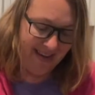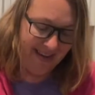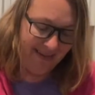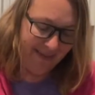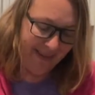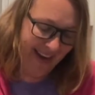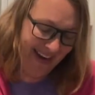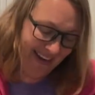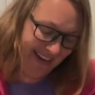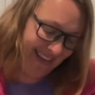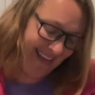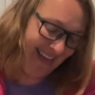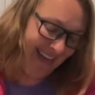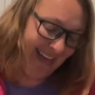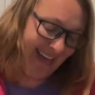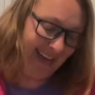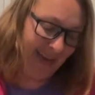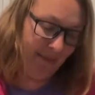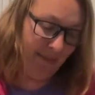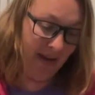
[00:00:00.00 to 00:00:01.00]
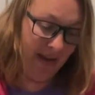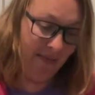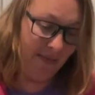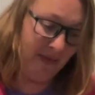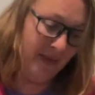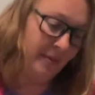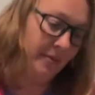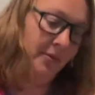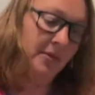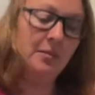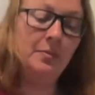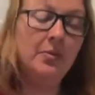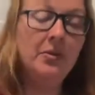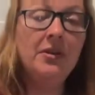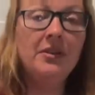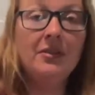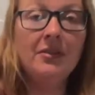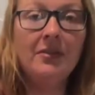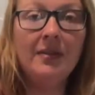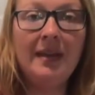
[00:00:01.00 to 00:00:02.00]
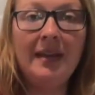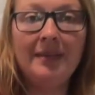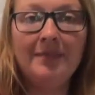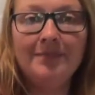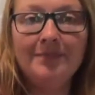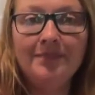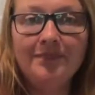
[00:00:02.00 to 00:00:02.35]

Kind of thinking I might be able to put 3,